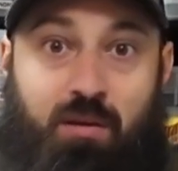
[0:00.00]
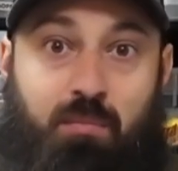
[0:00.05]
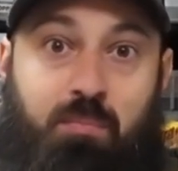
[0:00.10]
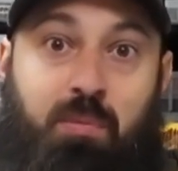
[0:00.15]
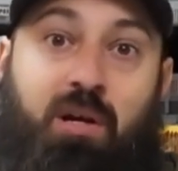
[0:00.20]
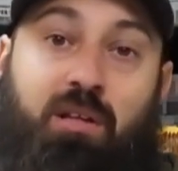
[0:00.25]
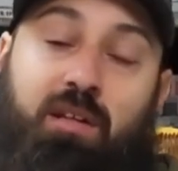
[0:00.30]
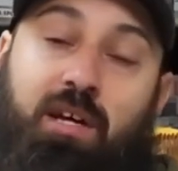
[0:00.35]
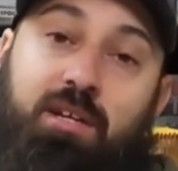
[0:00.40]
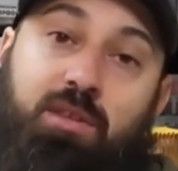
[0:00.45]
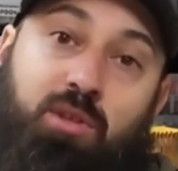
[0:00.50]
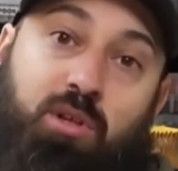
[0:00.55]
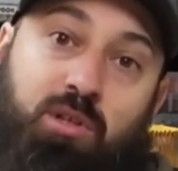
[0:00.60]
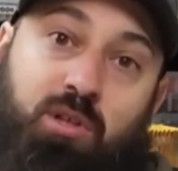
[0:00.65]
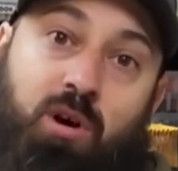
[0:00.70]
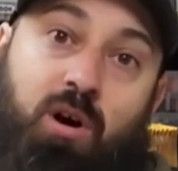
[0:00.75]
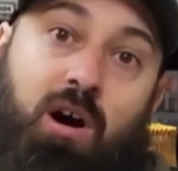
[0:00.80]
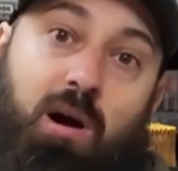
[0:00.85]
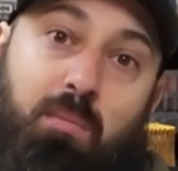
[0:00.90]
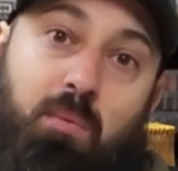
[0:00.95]
But like the
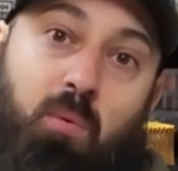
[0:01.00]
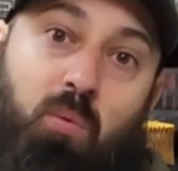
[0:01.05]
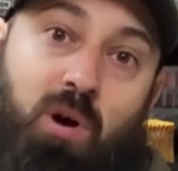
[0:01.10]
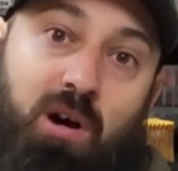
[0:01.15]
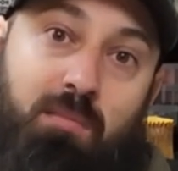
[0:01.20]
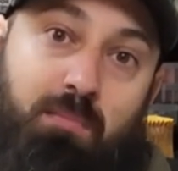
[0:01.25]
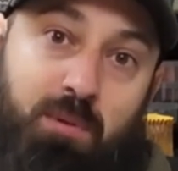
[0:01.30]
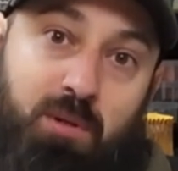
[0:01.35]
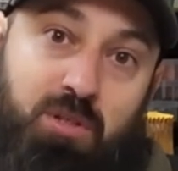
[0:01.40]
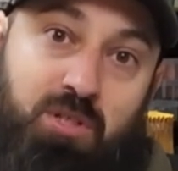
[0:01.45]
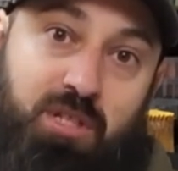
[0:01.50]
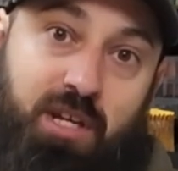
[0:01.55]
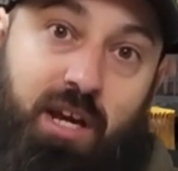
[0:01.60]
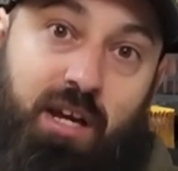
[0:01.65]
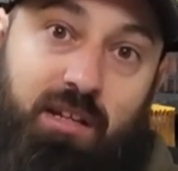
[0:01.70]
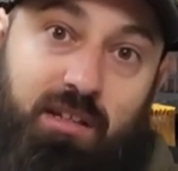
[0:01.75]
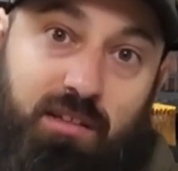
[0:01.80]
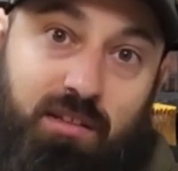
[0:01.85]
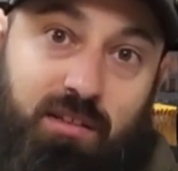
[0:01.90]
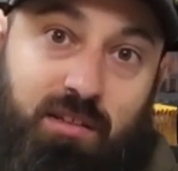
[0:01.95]
top
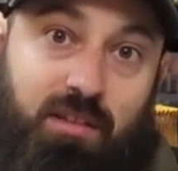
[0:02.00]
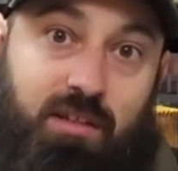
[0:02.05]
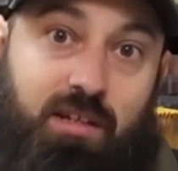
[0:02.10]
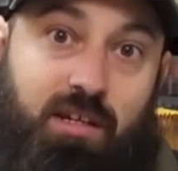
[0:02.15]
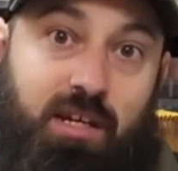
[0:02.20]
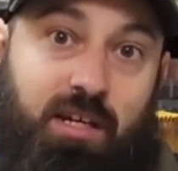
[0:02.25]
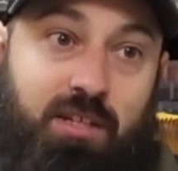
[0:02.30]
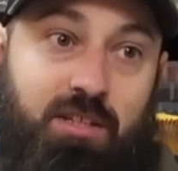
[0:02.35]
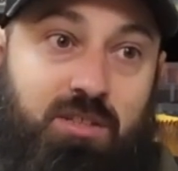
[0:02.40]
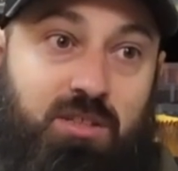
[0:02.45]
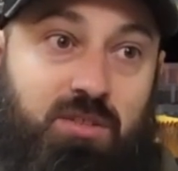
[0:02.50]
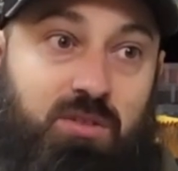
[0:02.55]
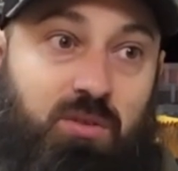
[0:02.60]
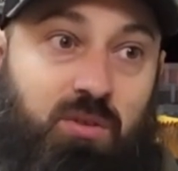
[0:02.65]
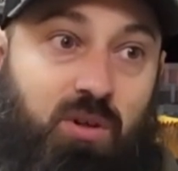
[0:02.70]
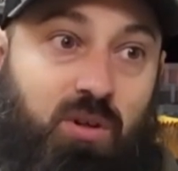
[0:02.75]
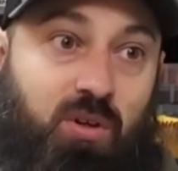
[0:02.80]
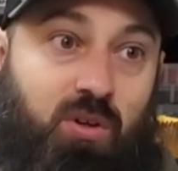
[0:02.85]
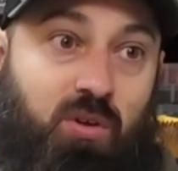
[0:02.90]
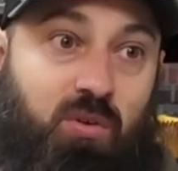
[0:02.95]
1%
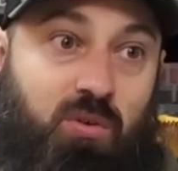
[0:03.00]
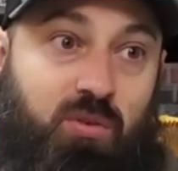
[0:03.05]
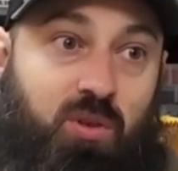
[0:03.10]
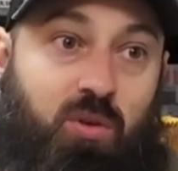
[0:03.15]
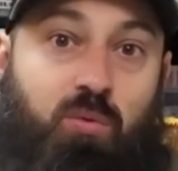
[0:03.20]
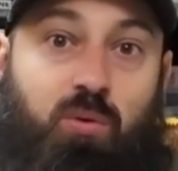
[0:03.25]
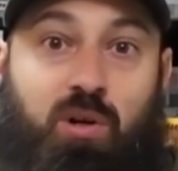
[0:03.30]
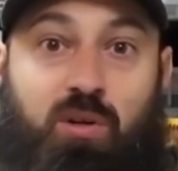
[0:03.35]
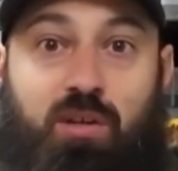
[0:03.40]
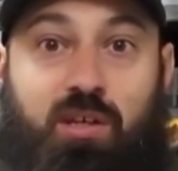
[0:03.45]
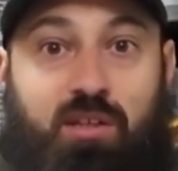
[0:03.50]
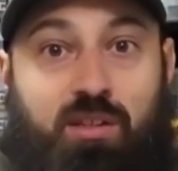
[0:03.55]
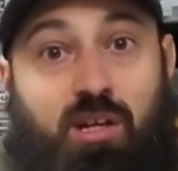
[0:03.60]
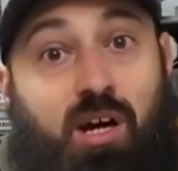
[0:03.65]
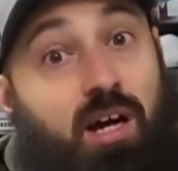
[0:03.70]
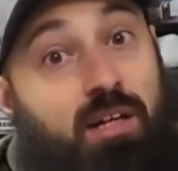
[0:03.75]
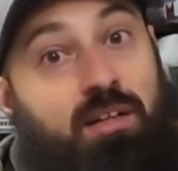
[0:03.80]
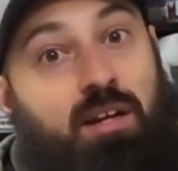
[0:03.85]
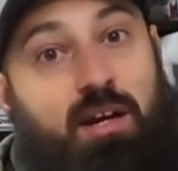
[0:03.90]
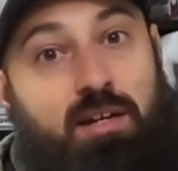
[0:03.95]
they're really
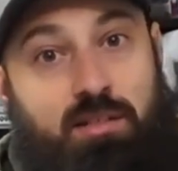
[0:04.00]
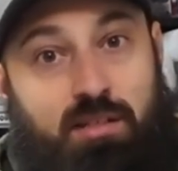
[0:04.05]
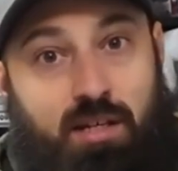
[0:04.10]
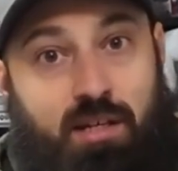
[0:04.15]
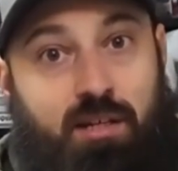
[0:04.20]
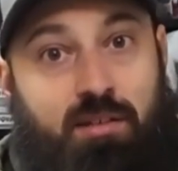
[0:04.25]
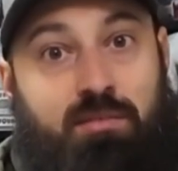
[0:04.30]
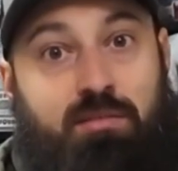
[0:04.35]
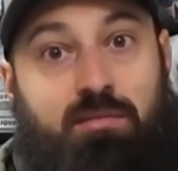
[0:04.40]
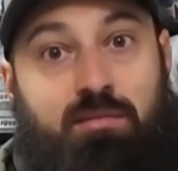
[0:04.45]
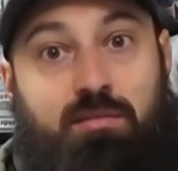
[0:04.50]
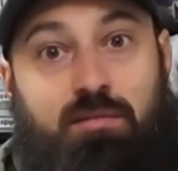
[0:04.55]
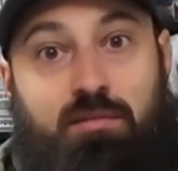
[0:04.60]
a 19.